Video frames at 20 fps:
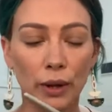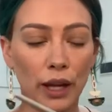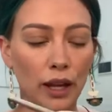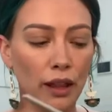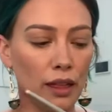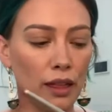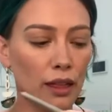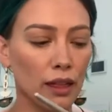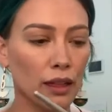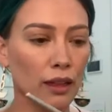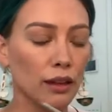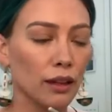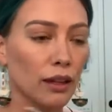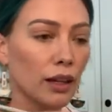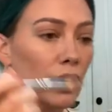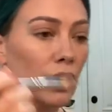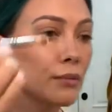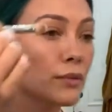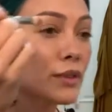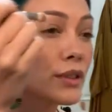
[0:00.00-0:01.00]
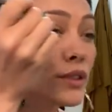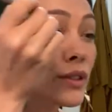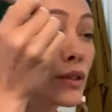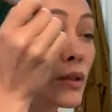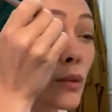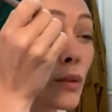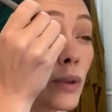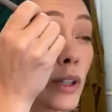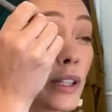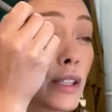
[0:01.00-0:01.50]
with, I'm just
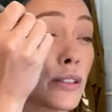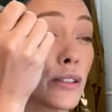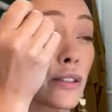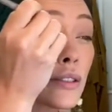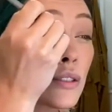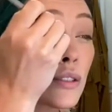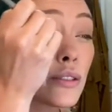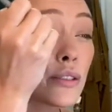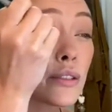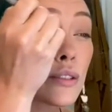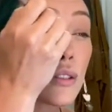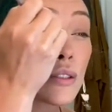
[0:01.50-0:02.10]
going to